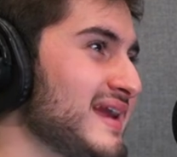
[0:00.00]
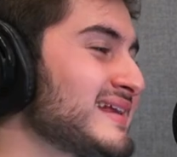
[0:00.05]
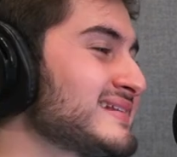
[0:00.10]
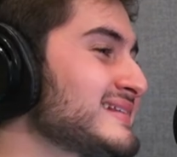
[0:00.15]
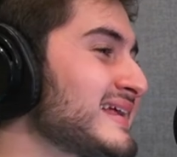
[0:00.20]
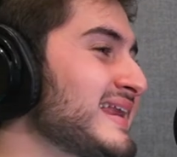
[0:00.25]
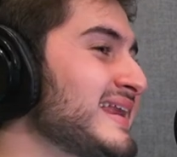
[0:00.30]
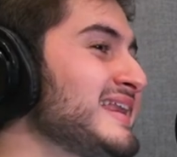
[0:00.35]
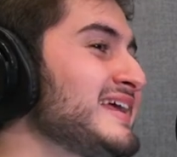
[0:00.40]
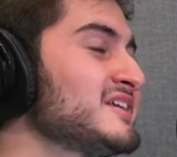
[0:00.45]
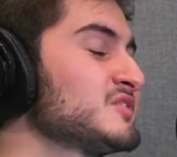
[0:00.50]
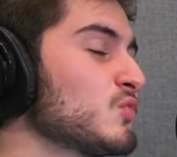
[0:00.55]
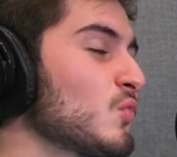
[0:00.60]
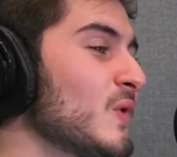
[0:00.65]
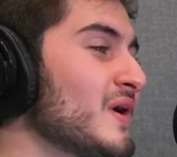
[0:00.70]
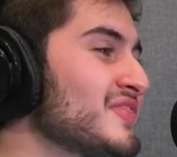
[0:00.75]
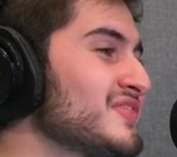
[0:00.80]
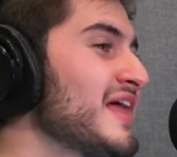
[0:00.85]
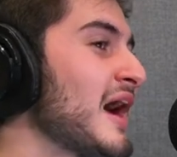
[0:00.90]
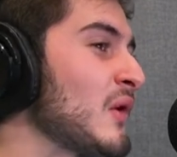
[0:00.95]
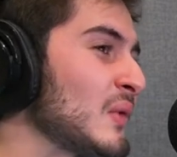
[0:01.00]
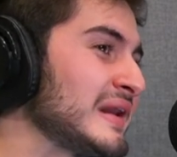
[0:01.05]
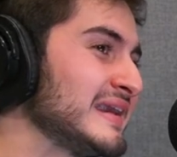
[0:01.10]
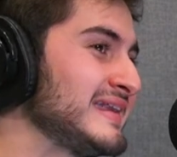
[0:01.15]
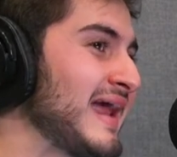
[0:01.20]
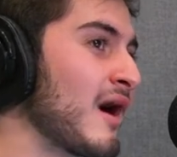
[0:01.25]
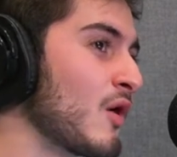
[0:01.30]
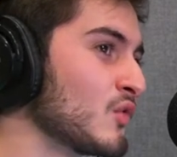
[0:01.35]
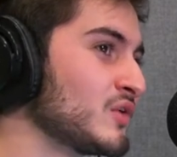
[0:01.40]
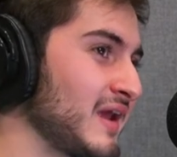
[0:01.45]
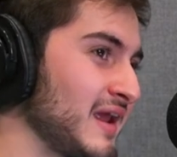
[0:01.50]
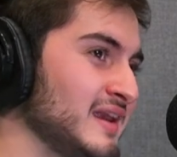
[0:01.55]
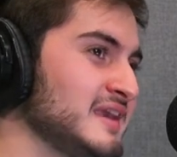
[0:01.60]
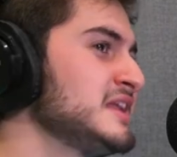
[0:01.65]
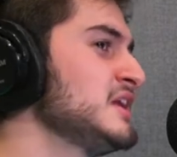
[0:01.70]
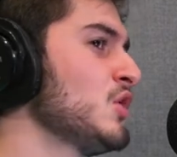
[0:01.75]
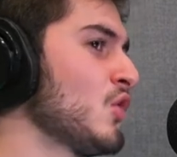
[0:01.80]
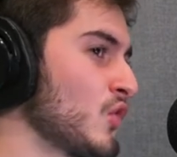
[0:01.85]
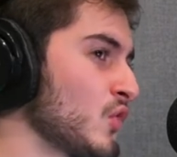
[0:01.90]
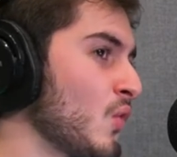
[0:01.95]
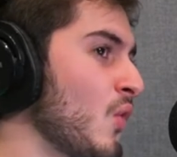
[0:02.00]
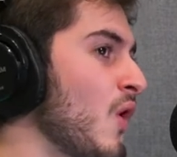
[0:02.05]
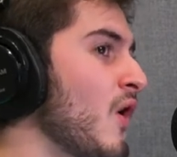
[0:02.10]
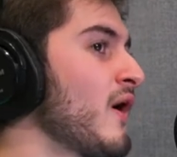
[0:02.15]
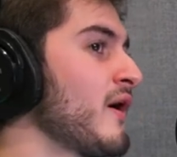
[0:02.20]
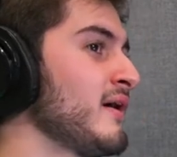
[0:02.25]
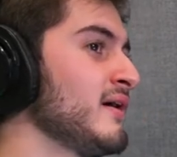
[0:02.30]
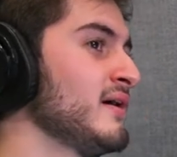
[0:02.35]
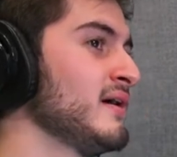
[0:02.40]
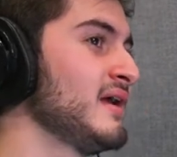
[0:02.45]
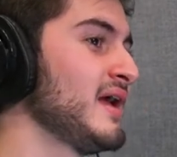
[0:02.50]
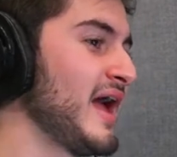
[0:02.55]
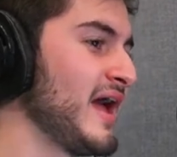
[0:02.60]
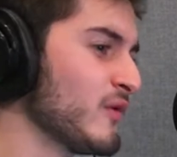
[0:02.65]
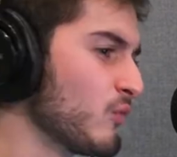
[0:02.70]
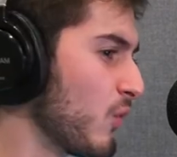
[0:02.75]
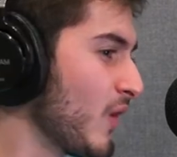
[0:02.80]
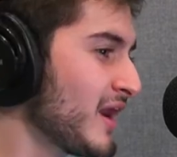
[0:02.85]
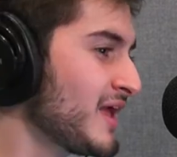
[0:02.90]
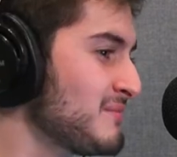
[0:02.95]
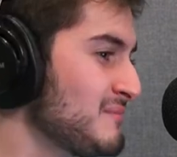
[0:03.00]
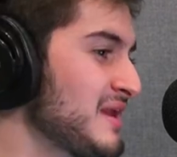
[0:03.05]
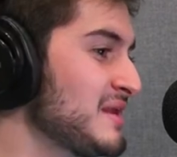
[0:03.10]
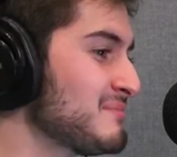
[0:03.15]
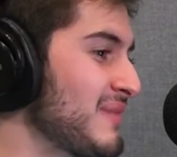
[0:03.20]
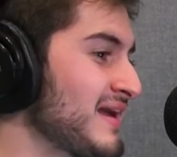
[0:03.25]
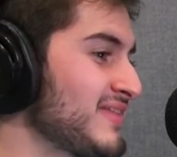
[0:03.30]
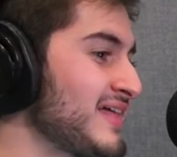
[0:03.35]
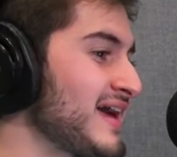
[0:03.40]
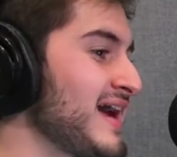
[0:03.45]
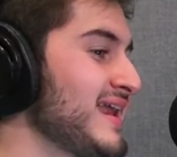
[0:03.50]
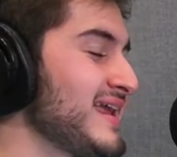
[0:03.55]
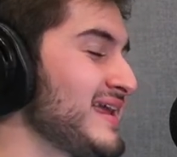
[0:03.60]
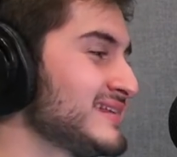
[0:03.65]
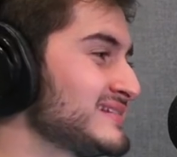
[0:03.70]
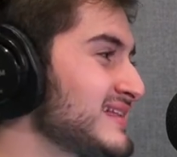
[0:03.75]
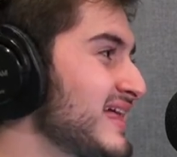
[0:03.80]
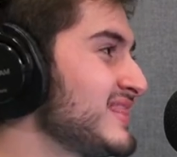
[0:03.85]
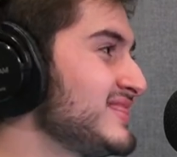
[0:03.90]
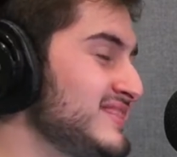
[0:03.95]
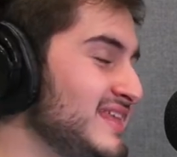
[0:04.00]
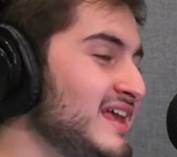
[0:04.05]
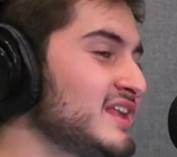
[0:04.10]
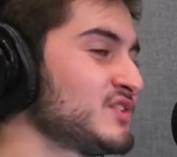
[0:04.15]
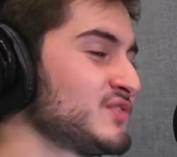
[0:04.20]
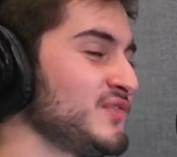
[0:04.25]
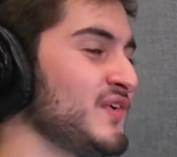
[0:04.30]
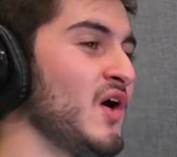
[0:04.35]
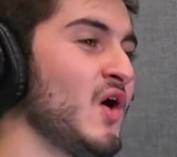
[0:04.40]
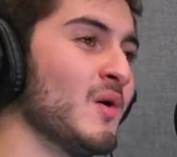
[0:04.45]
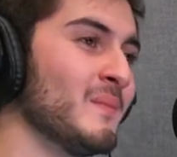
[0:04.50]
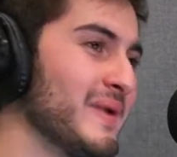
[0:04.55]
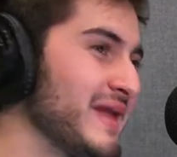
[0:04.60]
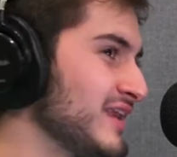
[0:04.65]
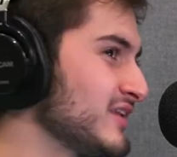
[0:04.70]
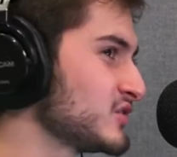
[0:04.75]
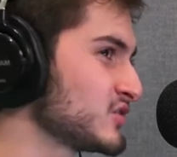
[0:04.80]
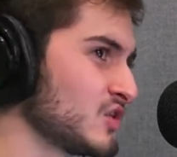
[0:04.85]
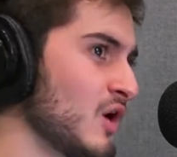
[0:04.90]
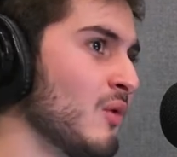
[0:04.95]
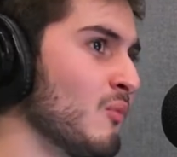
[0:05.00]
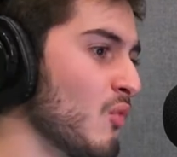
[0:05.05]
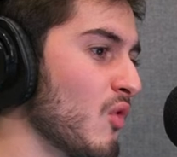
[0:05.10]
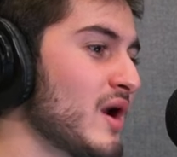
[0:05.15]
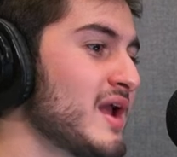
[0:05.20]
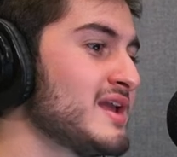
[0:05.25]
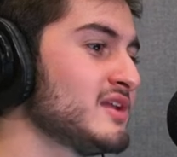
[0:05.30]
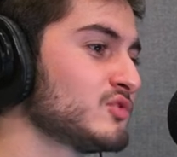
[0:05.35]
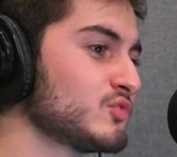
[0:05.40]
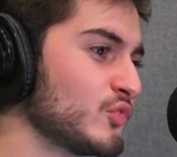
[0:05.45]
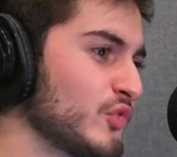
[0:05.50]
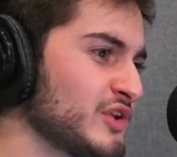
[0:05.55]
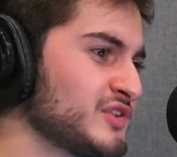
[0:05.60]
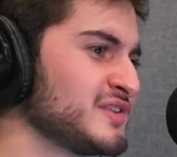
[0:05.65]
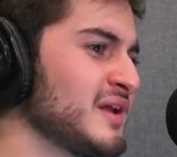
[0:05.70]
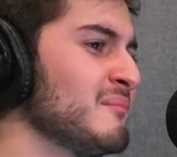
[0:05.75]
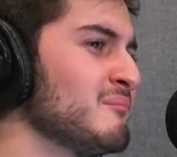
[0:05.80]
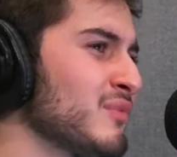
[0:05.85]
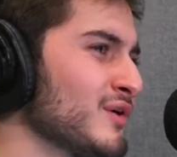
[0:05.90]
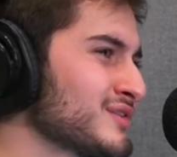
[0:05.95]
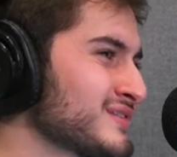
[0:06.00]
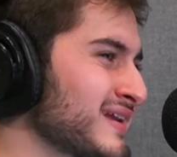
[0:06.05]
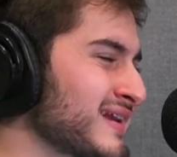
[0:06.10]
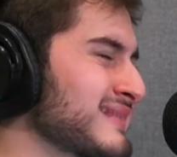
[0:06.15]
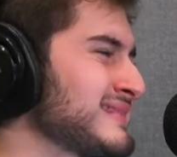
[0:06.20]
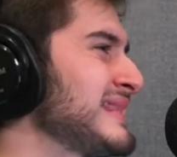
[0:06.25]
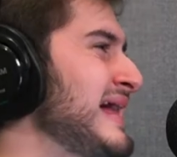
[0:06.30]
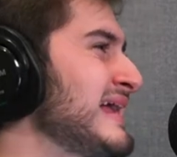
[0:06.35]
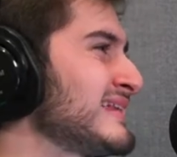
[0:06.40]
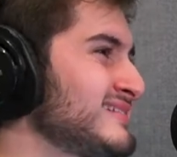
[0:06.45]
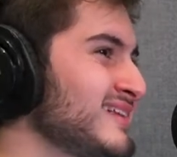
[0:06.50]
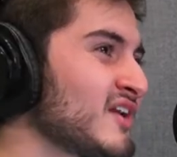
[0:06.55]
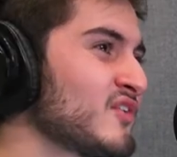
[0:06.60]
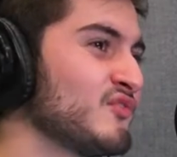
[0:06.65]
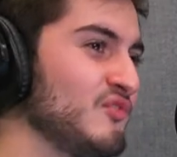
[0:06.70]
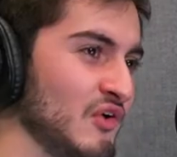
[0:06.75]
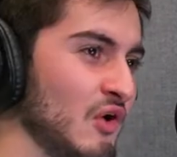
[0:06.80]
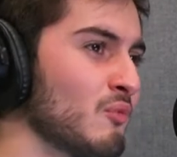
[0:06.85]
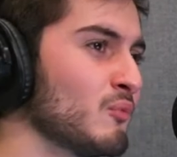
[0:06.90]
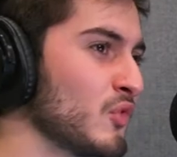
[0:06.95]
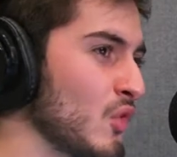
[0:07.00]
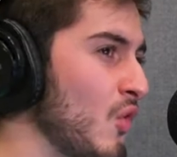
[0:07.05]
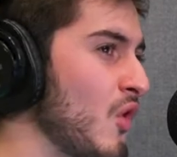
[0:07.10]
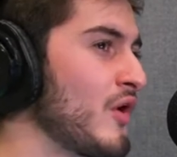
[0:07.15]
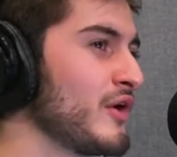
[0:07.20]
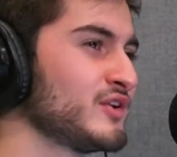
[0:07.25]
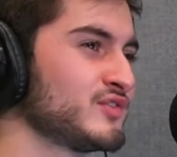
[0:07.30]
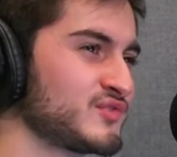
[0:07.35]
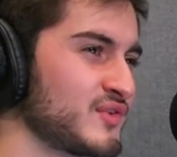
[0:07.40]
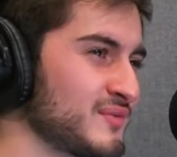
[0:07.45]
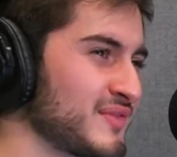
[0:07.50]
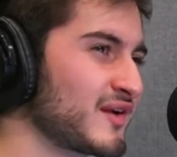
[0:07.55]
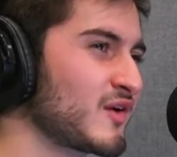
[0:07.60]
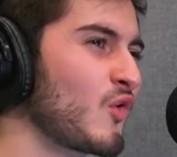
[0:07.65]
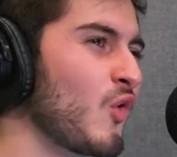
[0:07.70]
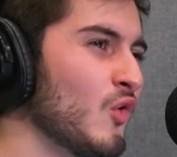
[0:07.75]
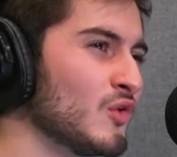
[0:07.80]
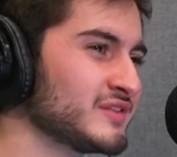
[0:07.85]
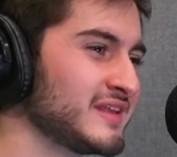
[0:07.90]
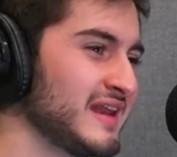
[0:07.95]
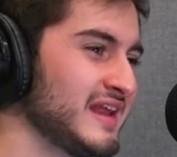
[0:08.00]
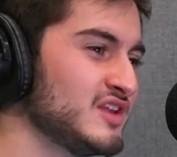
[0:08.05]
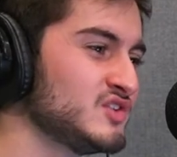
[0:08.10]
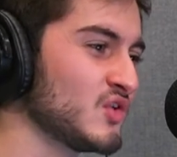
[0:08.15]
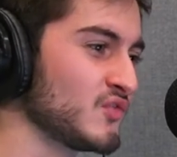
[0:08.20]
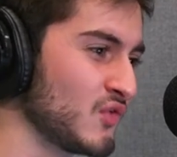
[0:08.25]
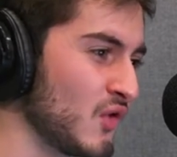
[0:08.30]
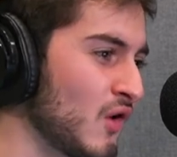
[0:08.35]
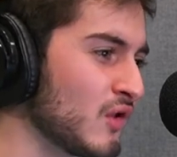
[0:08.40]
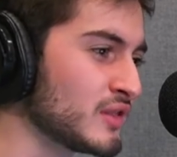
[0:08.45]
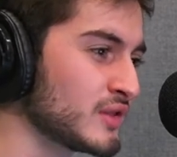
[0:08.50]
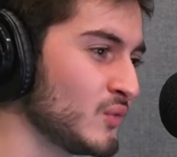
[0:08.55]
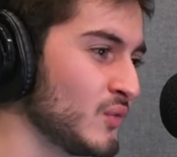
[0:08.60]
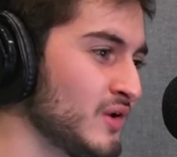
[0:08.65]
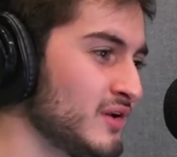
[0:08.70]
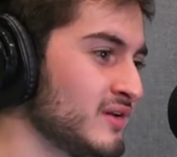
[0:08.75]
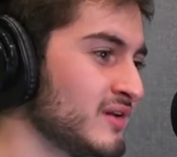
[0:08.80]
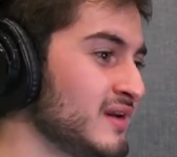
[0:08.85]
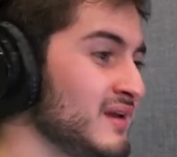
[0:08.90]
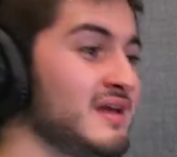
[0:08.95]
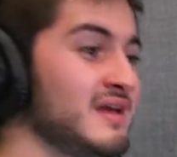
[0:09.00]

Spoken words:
is that it is without a doubt a neo-noir. And what I mean by that is that this film in some ways resembles the classic film noirs from the golden age of Hollywood.